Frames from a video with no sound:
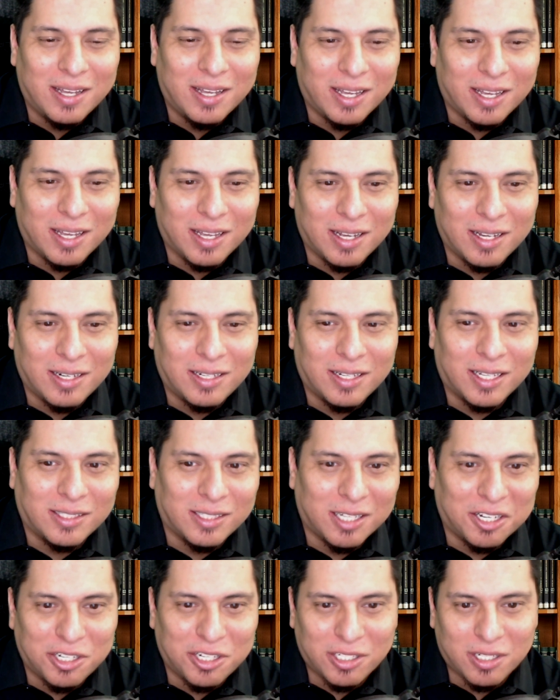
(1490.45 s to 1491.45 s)
And it
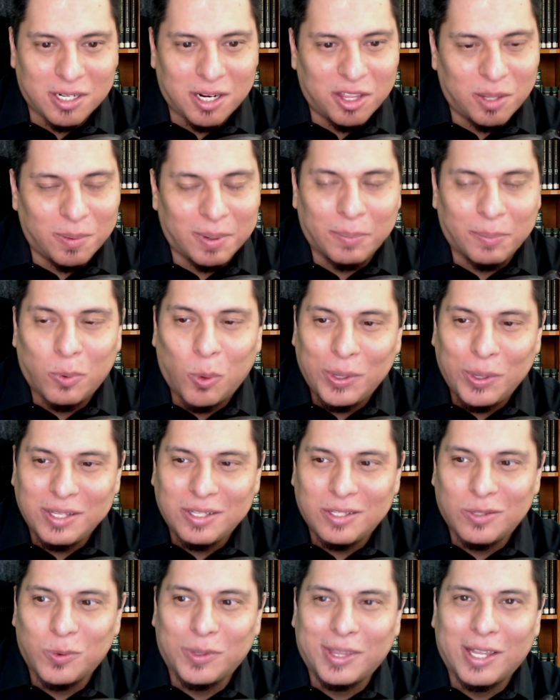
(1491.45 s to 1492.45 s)
touches on all the big
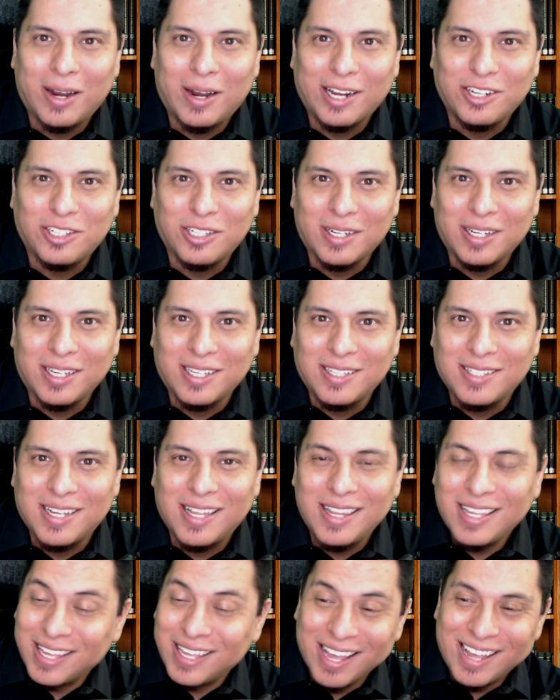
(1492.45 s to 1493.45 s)
points without actually
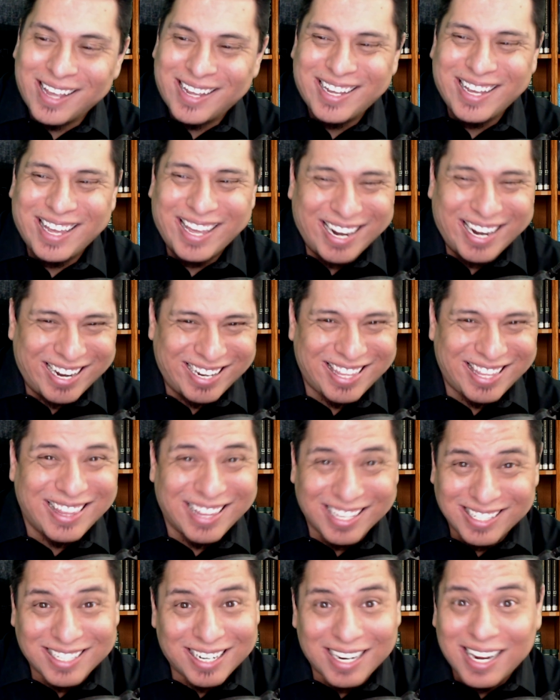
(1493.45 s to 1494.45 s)
telling you anything
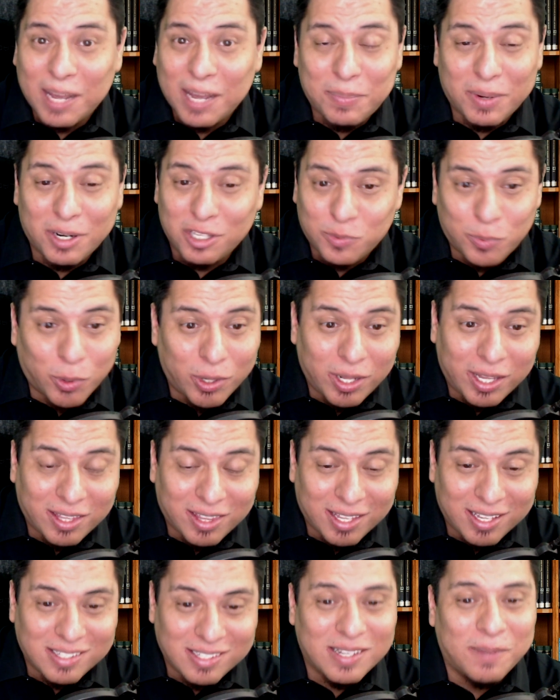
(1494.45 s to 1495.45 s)
that's going to happen and spoiling
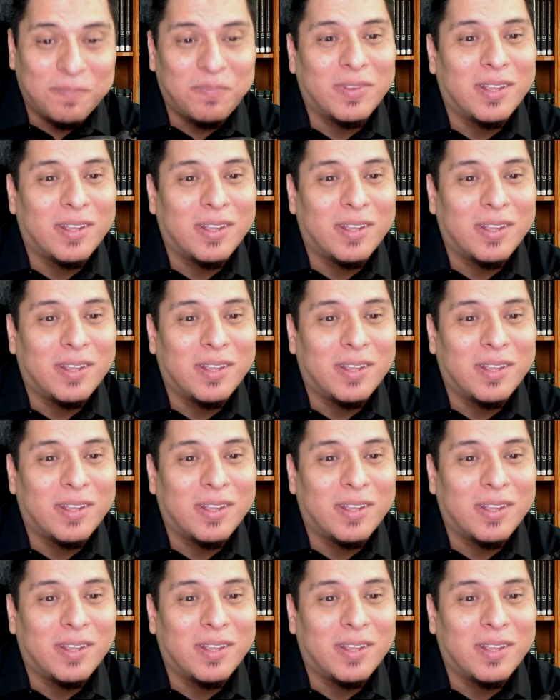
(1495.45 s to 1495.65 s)
things.